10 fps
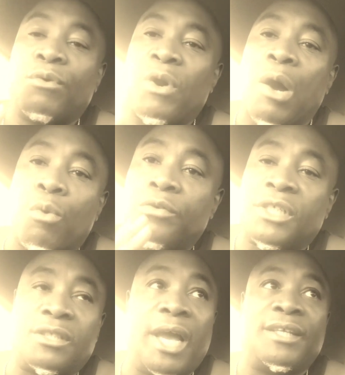without
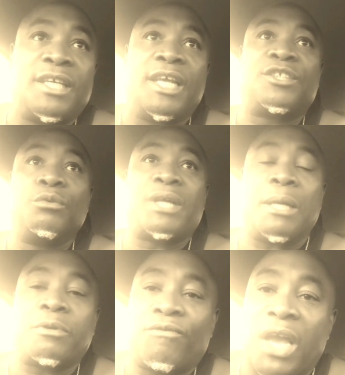works is dead. See, there's two
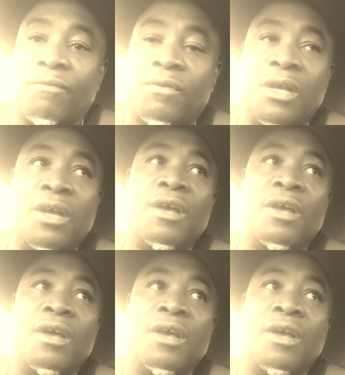types of faith.